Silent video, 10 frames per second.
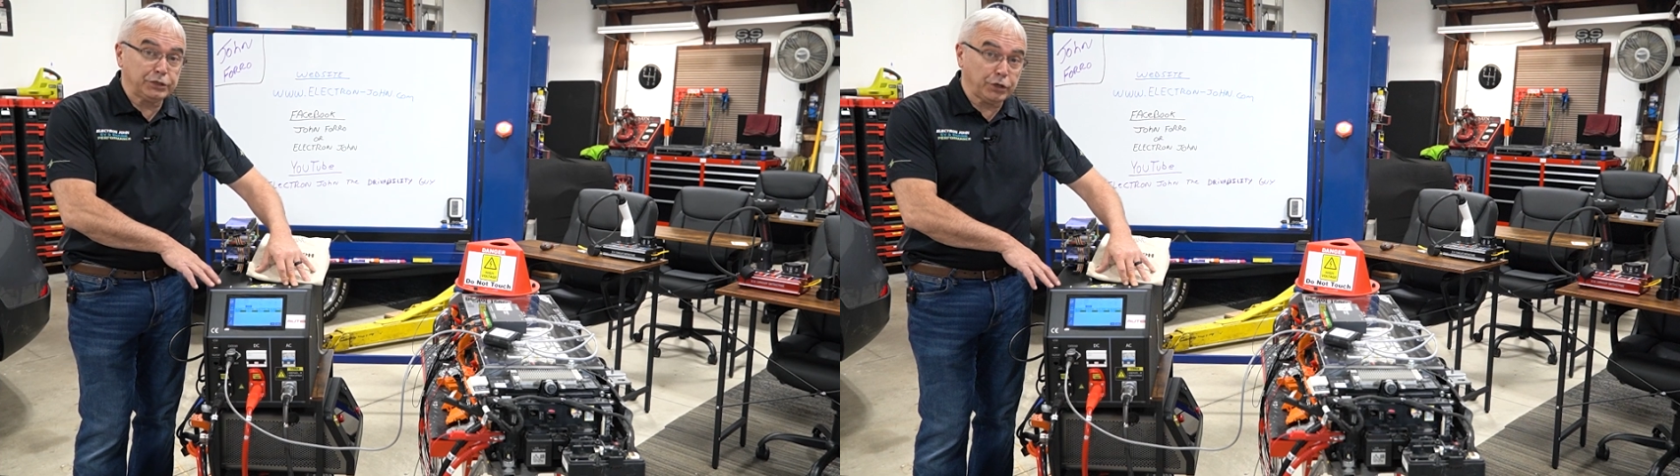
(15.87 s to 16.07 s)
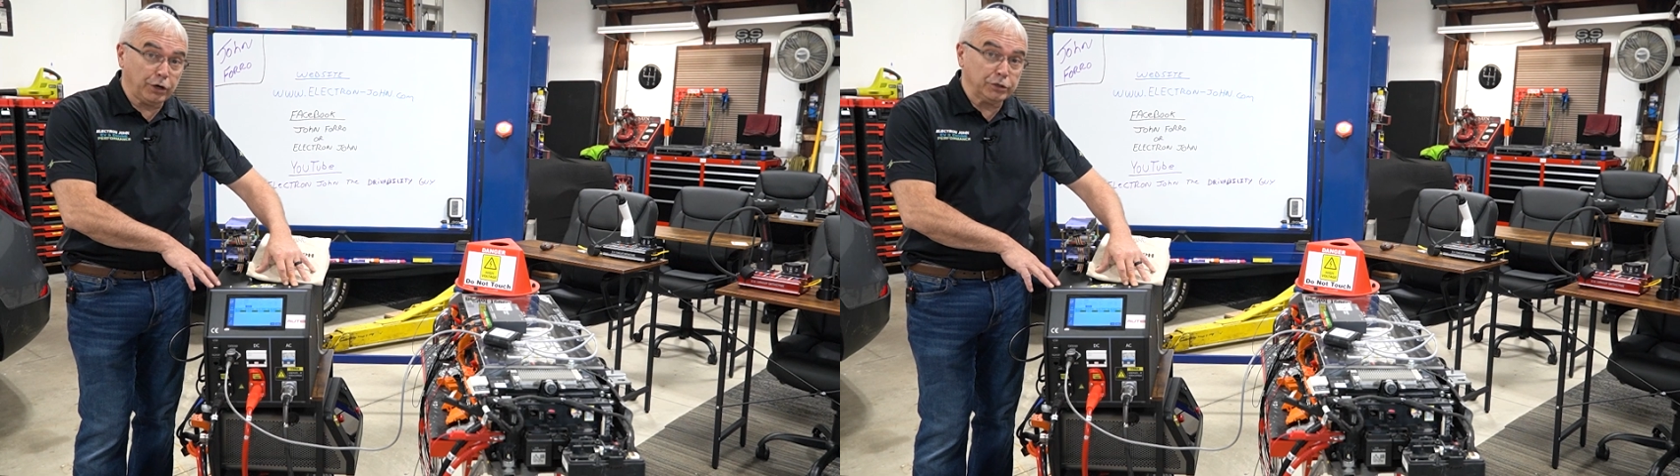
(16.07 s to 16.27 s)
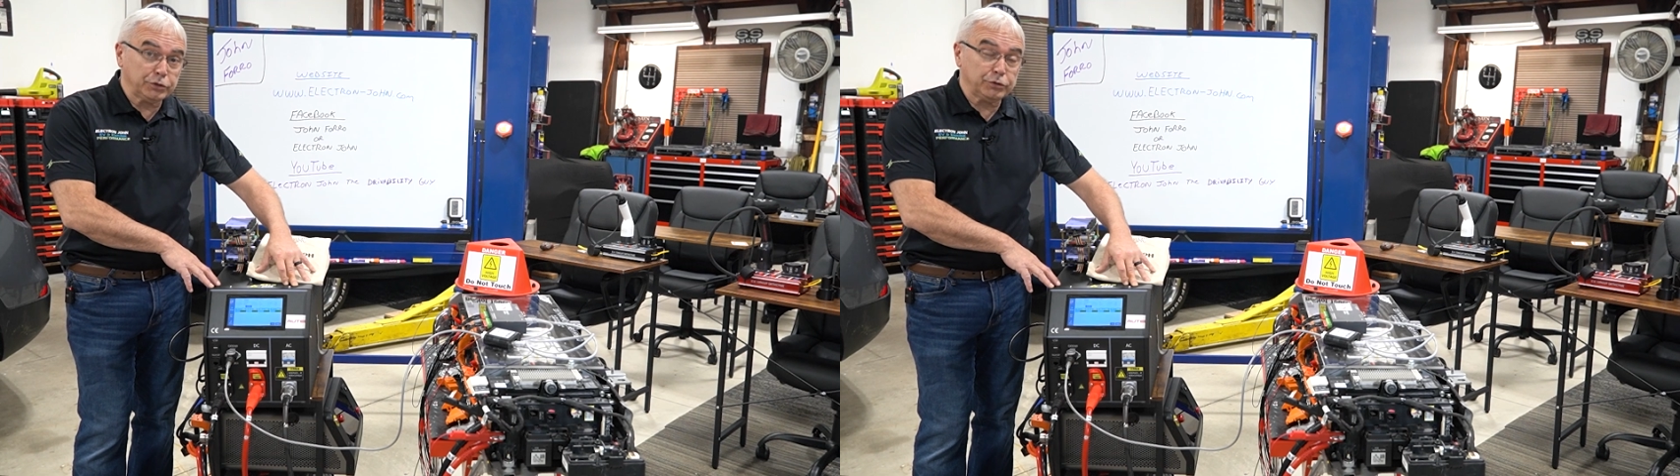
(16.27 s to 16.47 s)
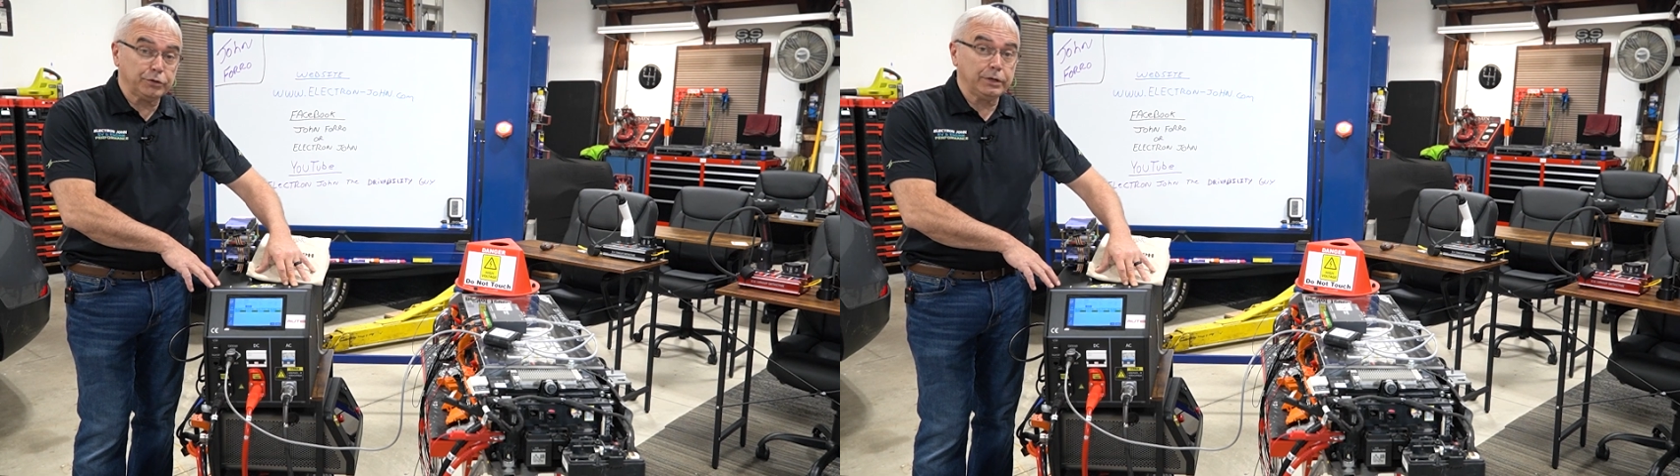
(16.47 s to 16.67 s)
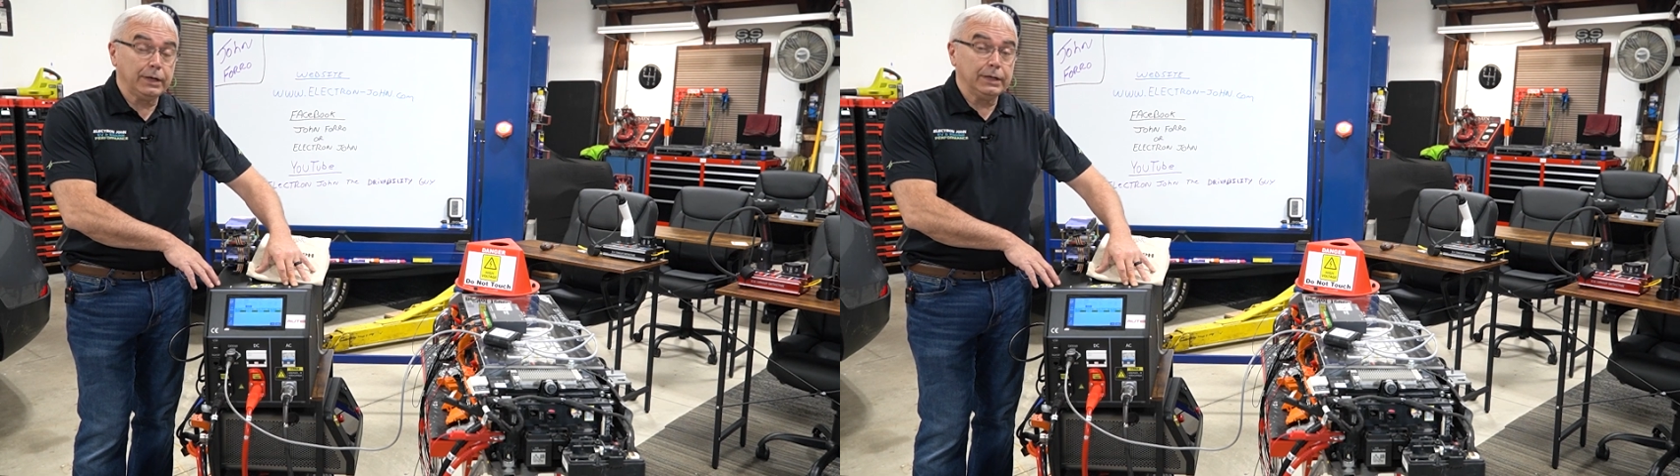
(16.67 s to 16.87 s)

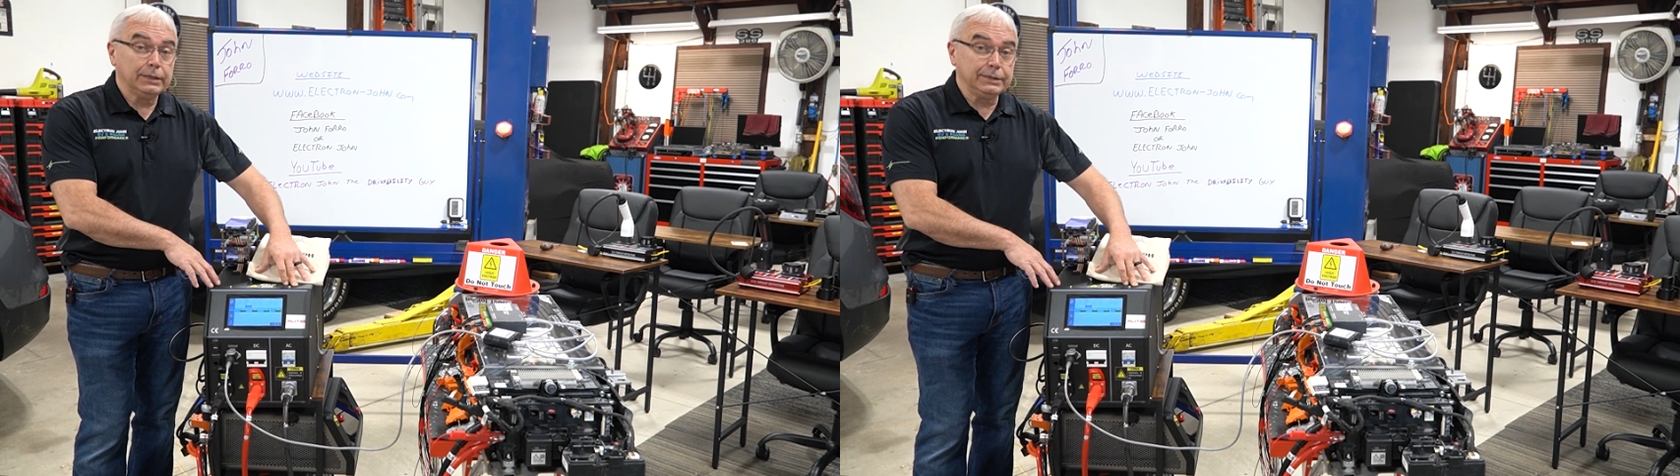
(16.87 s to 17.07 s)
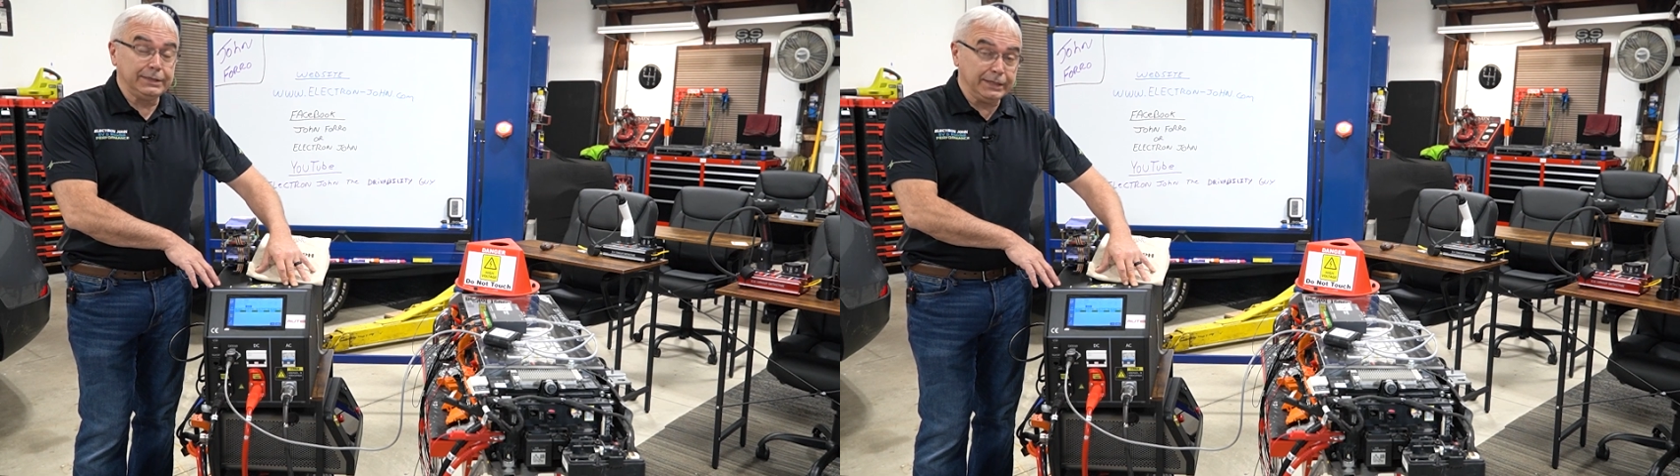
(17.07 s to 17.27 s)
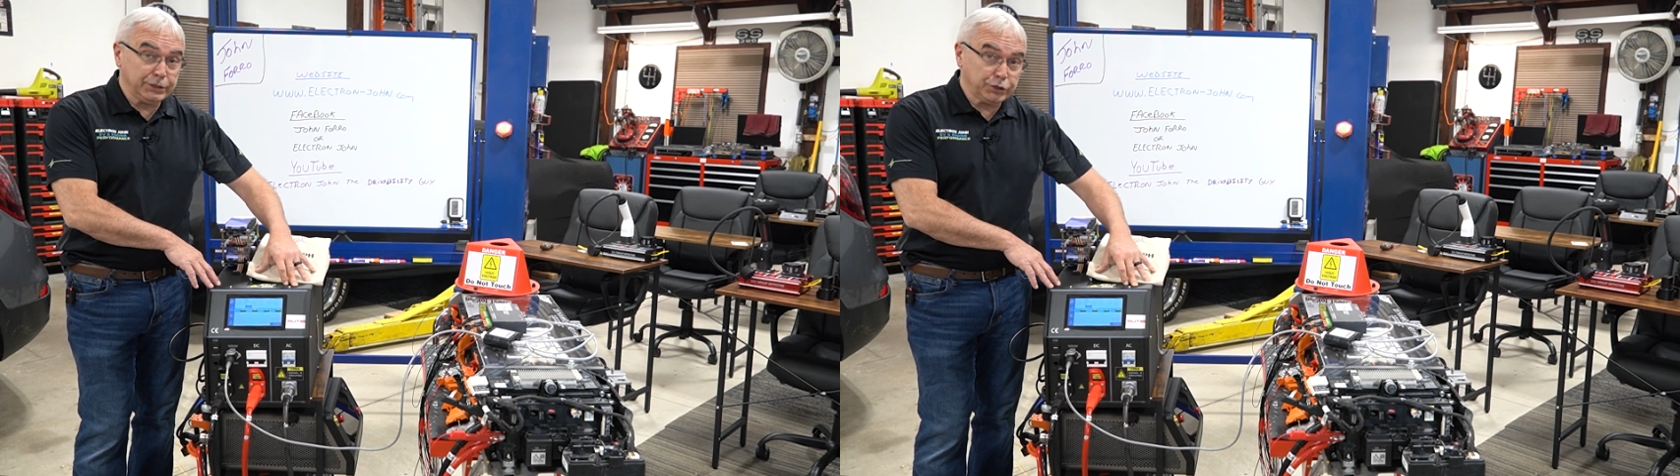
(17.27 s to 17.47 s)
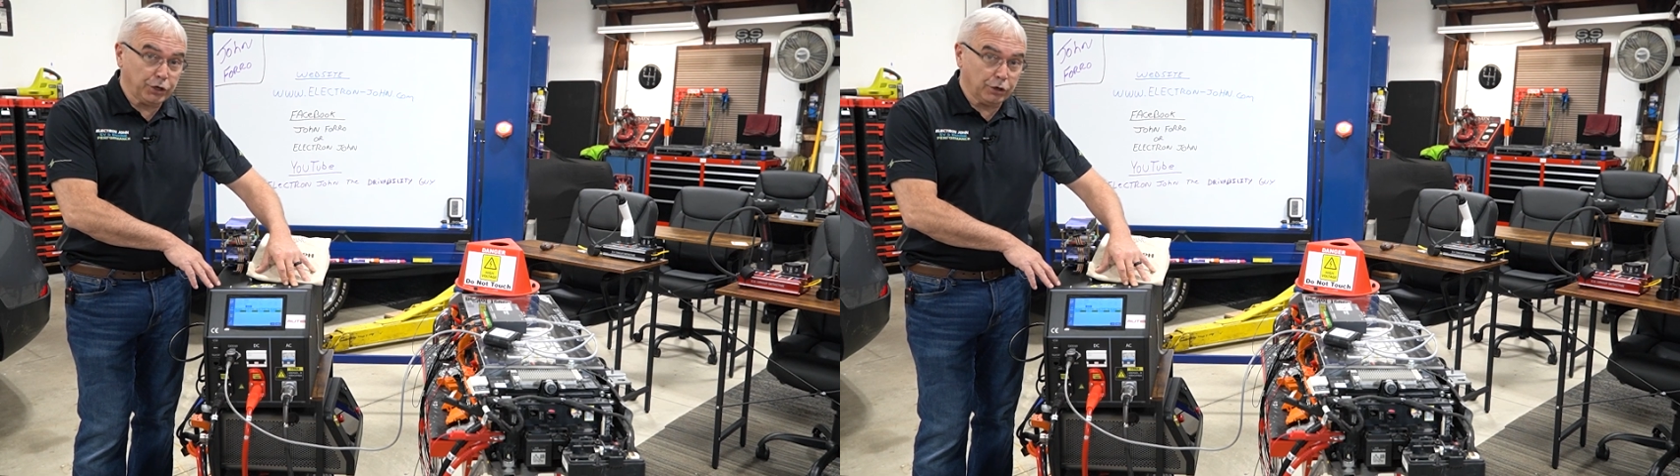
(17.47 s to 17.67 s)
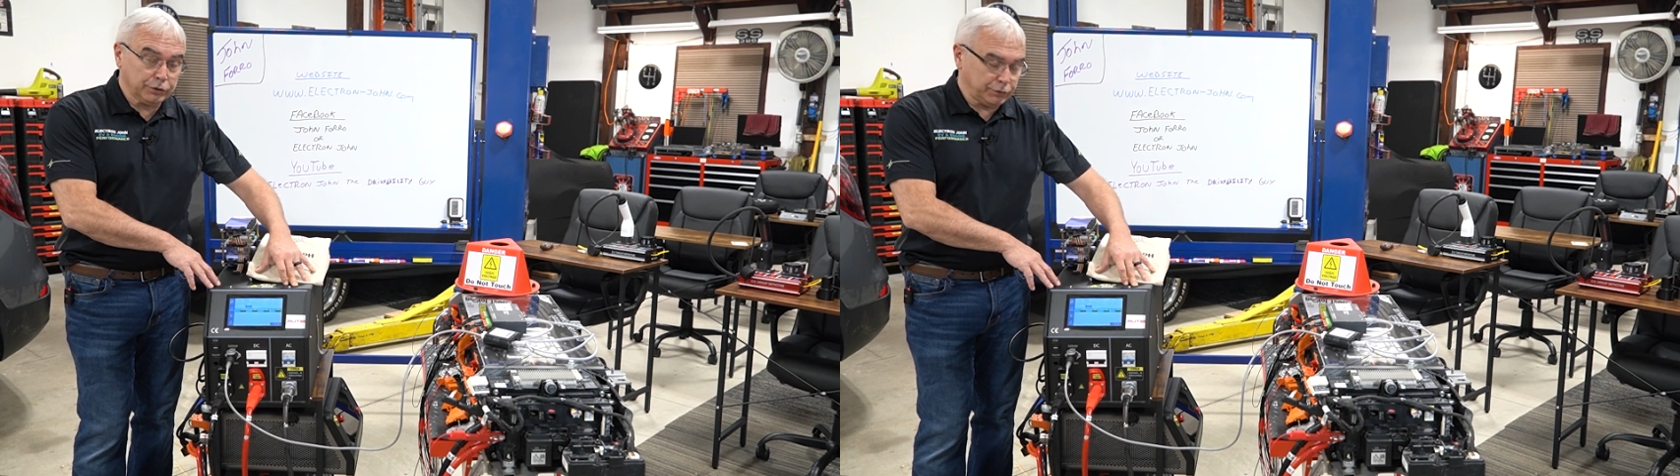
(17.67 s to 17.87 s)
charger
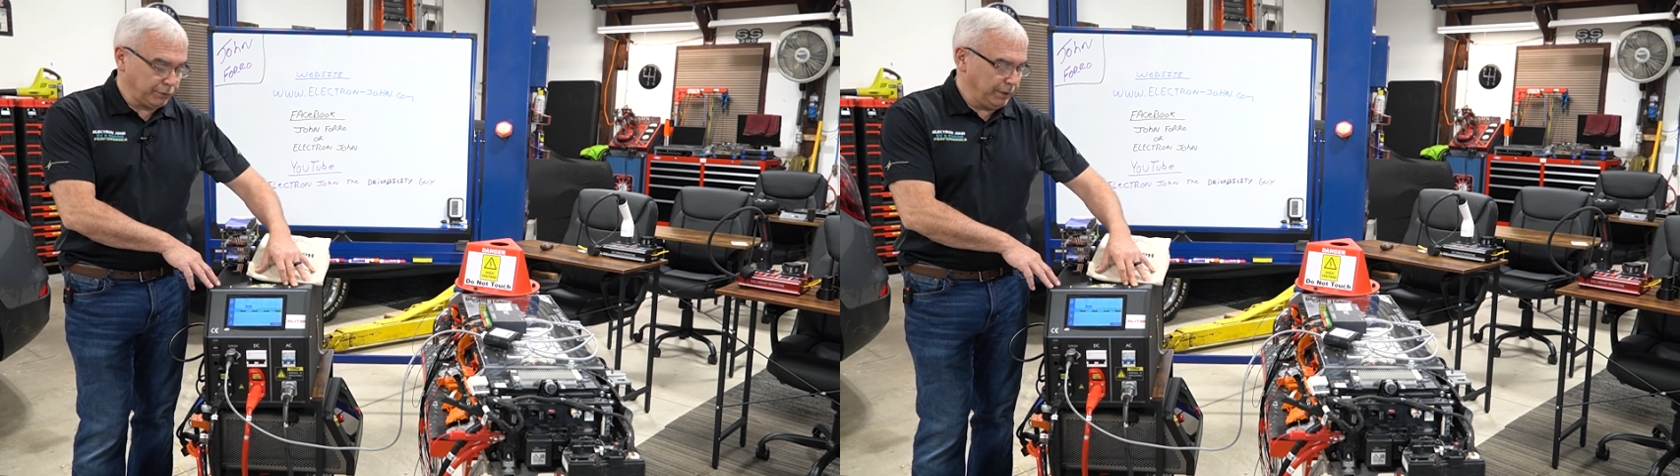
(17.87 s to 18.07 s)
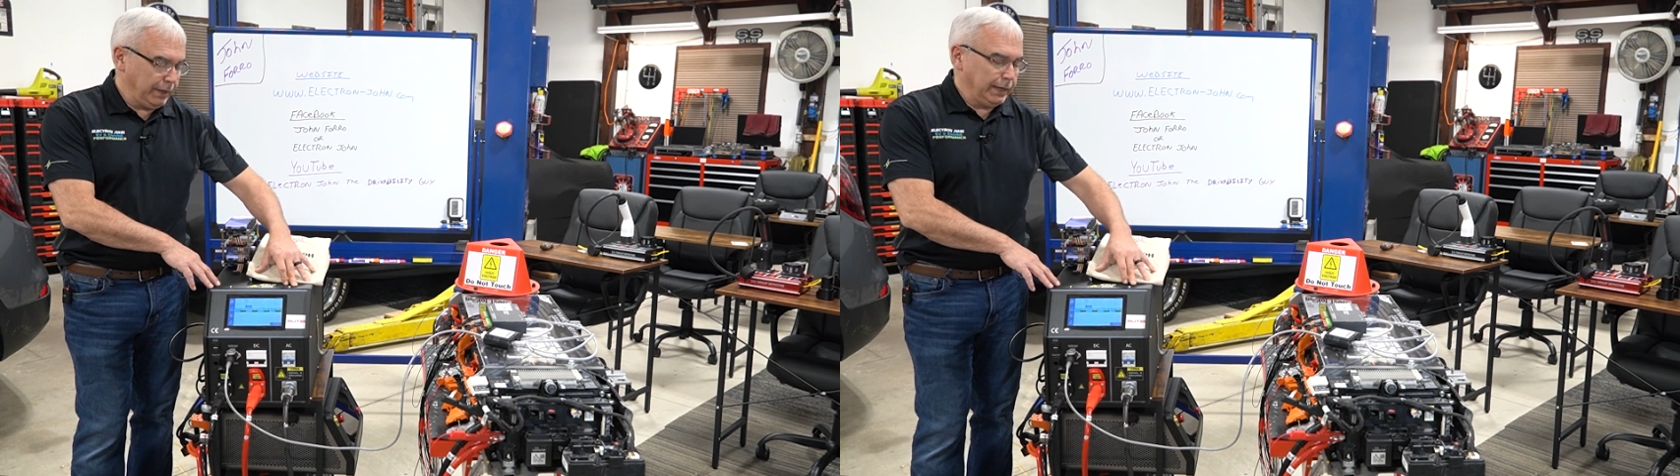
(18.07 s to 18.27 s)
discharger.